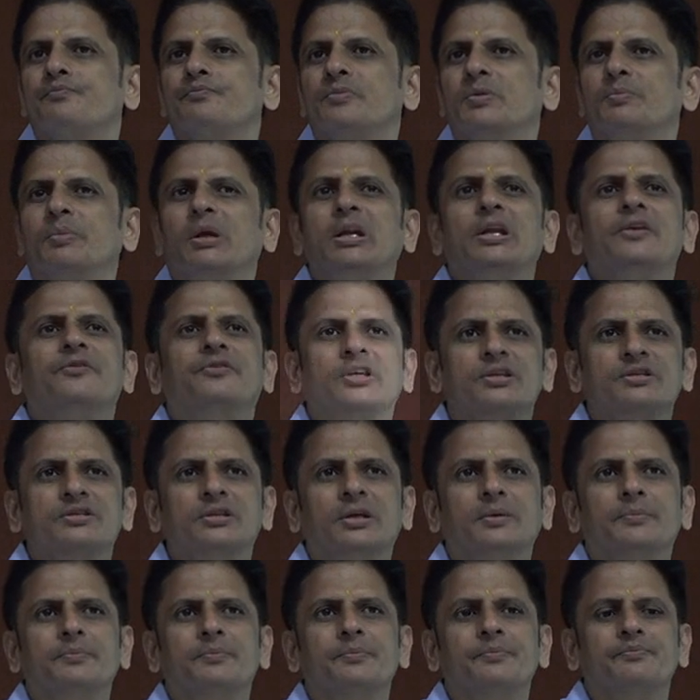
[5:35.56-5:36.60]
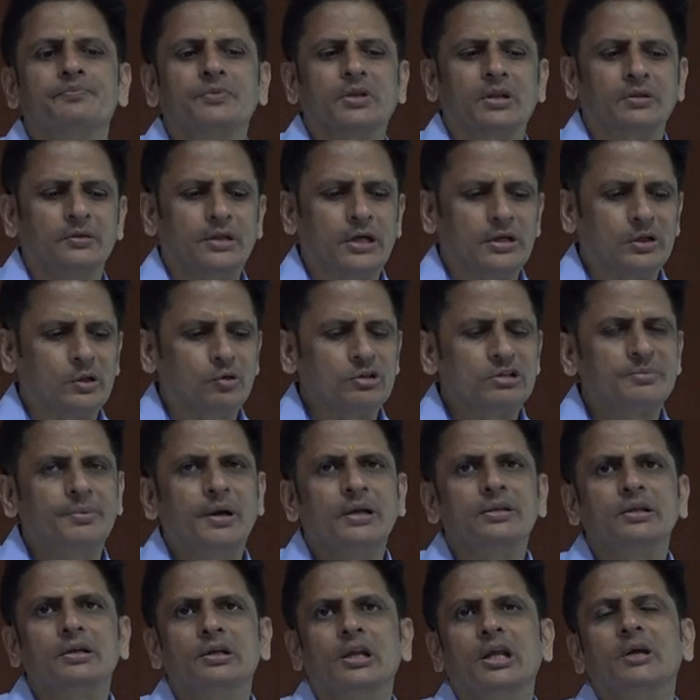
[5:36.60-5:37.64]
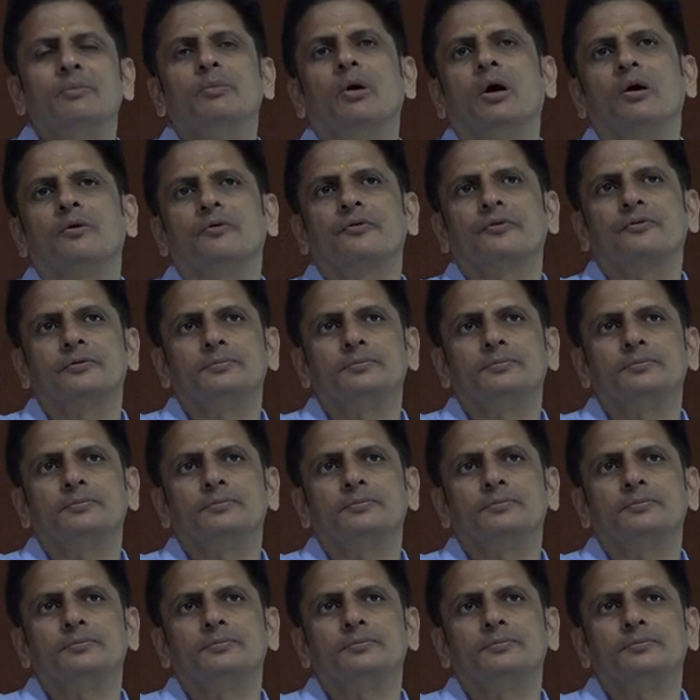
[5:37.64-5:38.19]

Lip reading: belief system that goes by the name of